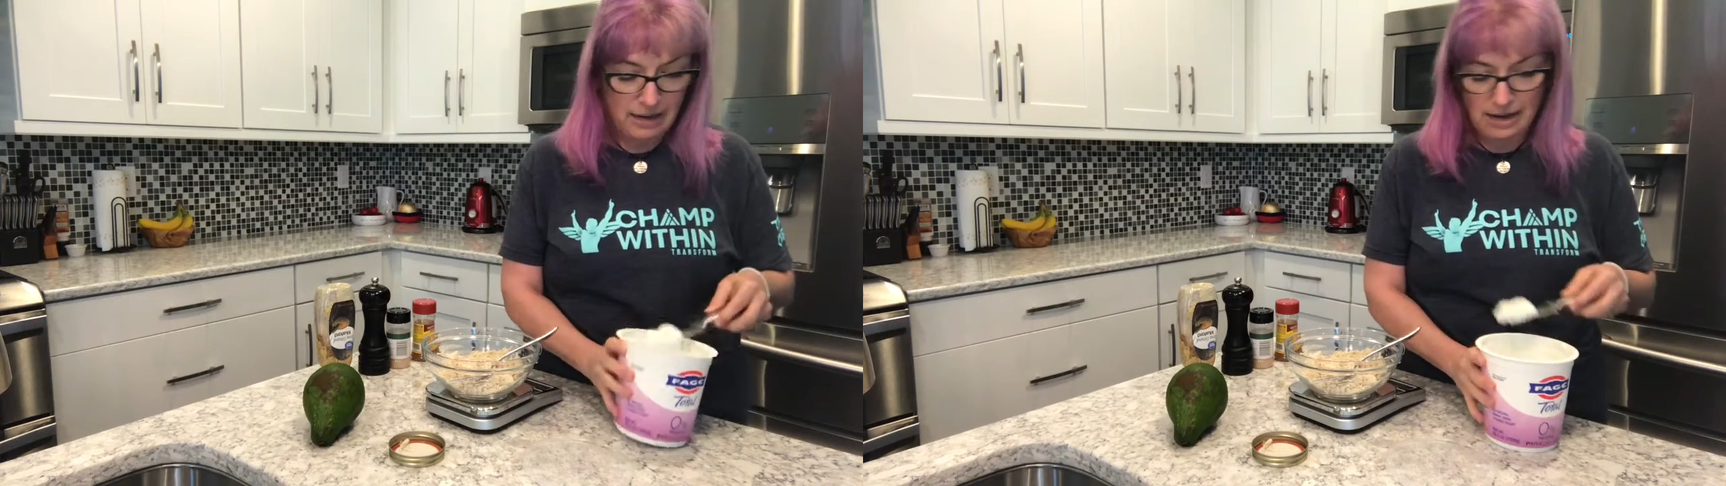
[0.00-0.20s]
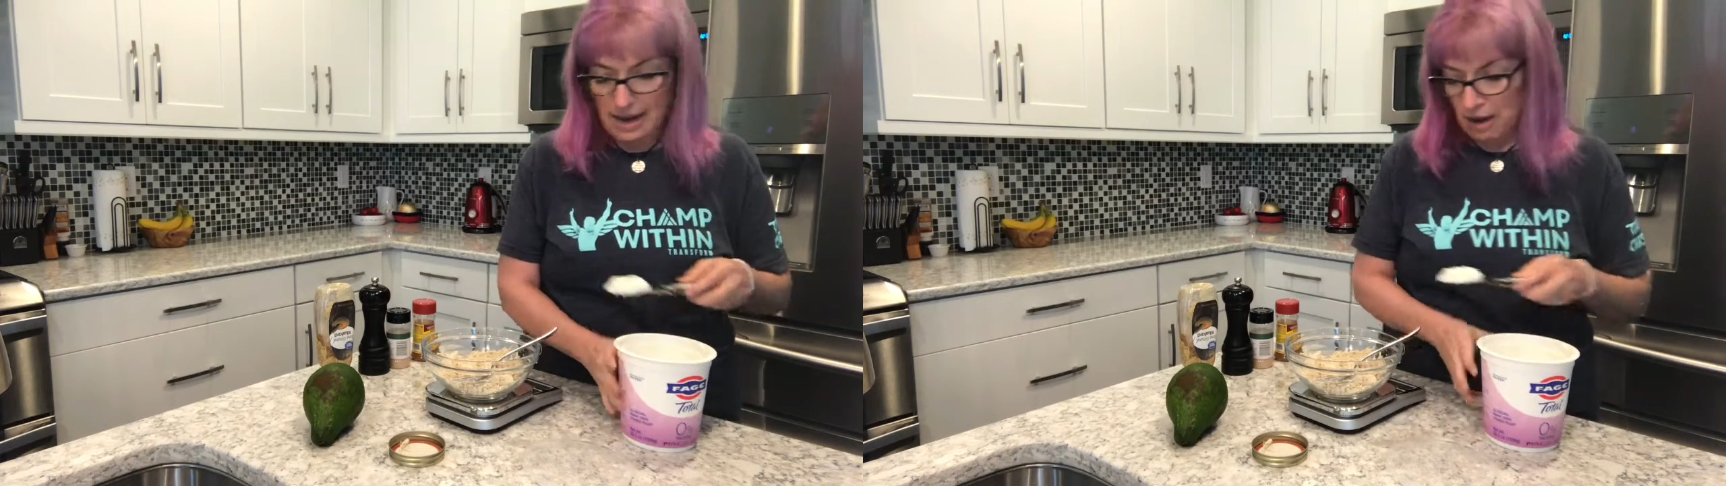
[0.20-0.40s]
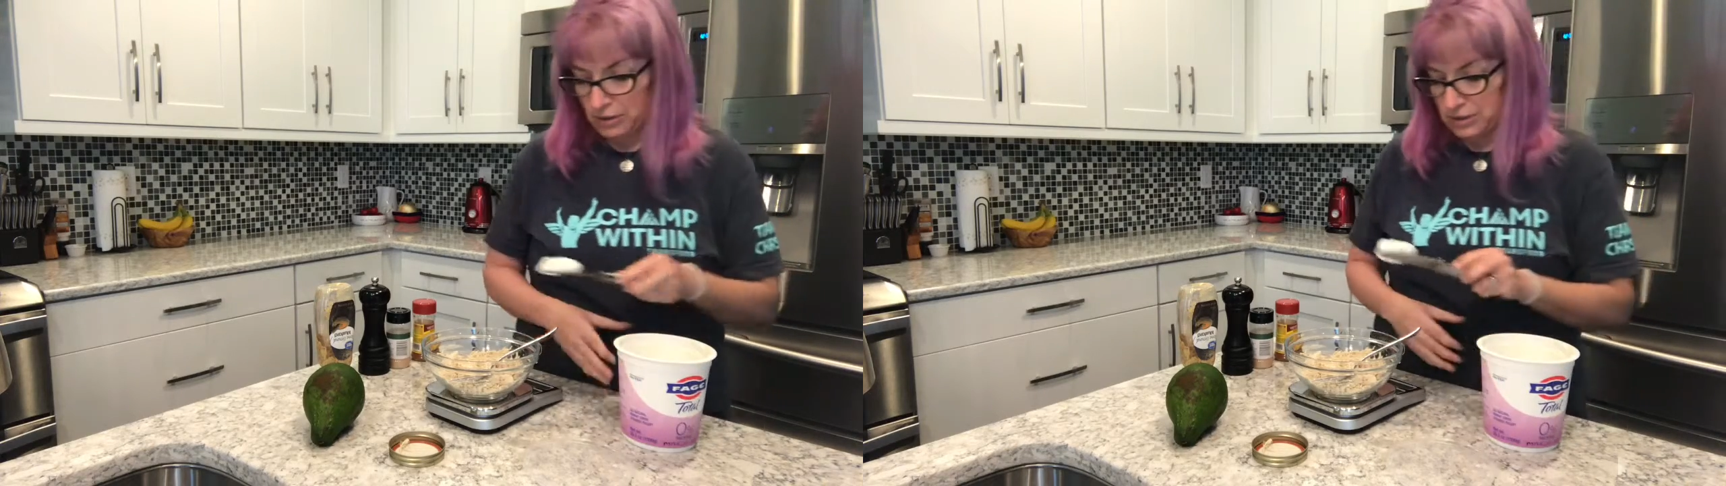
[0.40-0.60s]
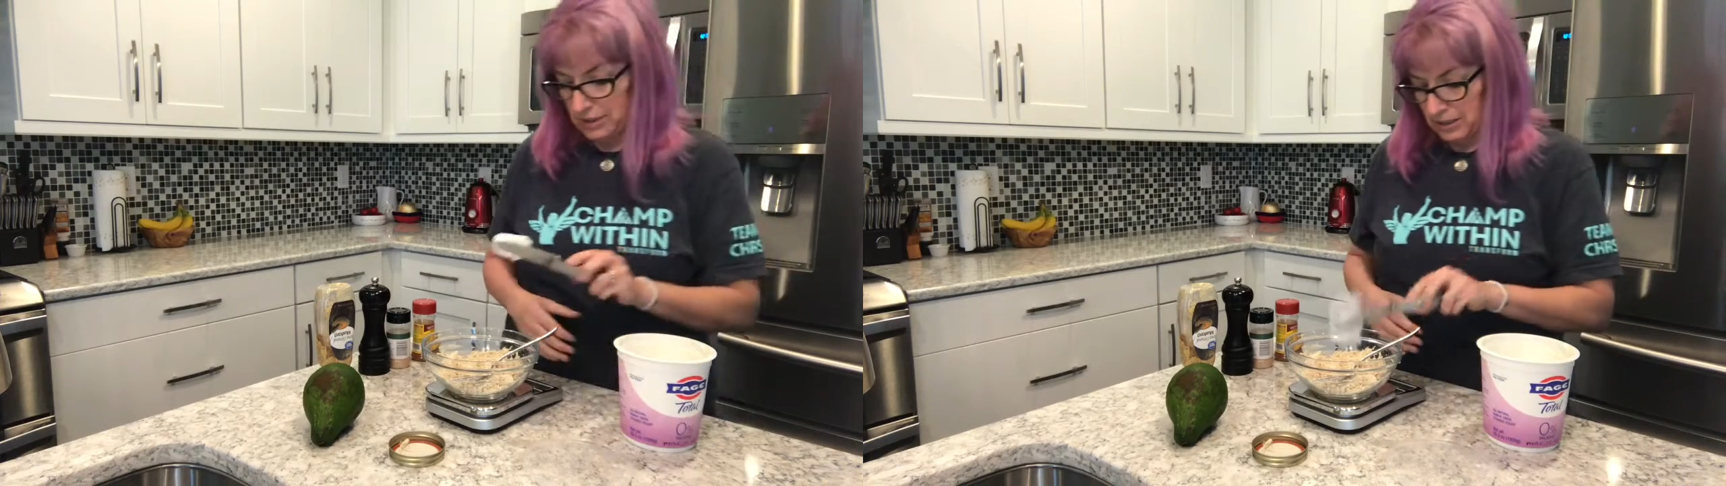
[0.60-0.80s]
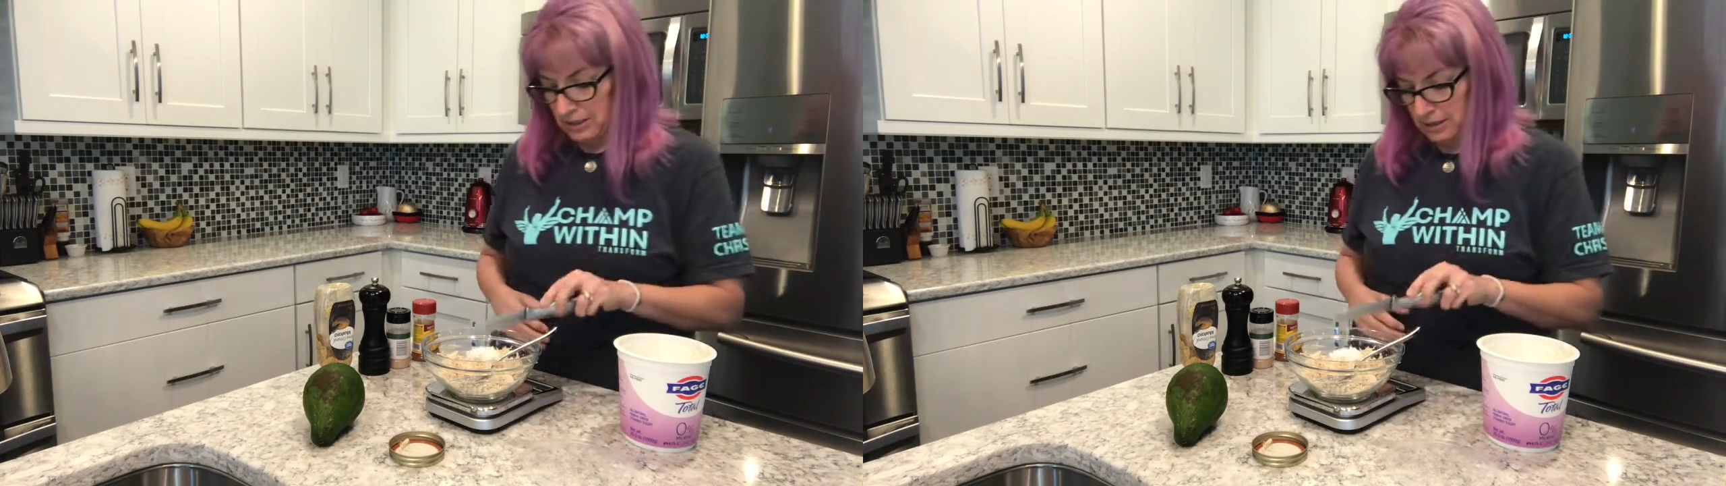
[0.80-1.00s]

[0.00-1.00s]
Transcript: an ounce